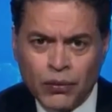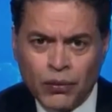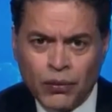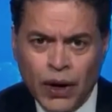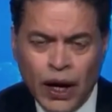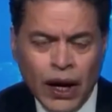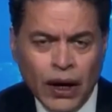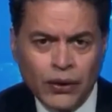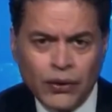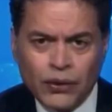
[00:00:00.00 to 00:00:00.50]

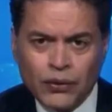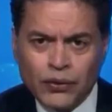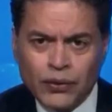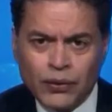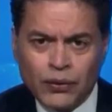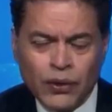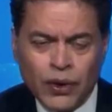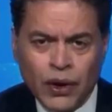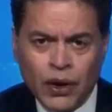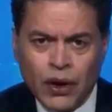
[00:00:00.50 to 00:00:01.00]
how
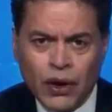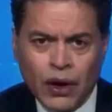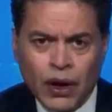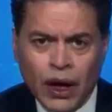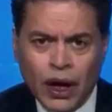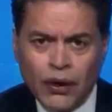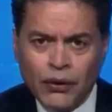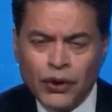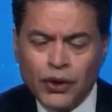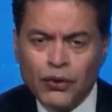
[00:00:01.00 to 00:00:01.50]

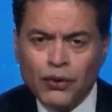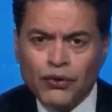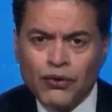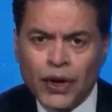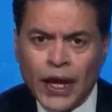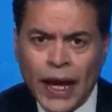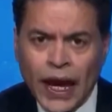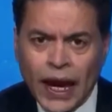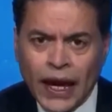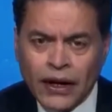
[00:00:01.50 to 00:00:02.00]
do you
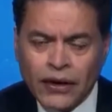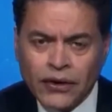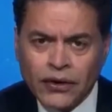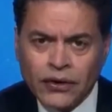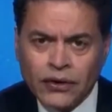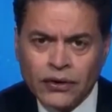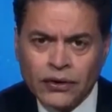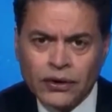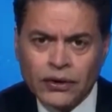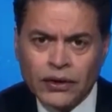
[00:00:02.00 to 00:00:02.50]

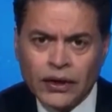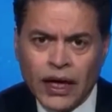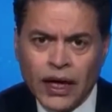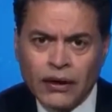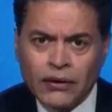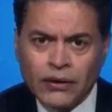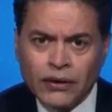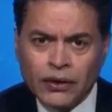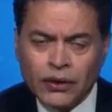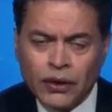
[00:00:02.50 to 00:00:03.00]
react to
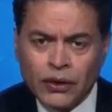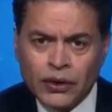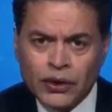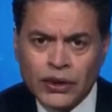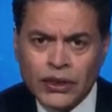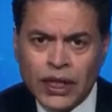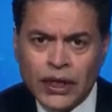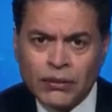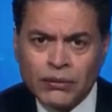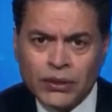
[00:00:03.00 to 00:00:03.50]
those
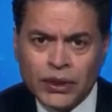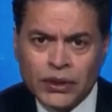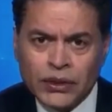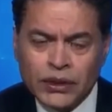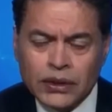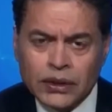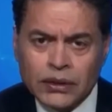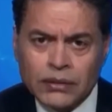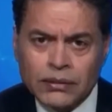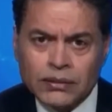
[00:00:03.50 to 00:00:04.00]

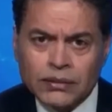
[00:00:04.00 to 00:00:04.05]
statements?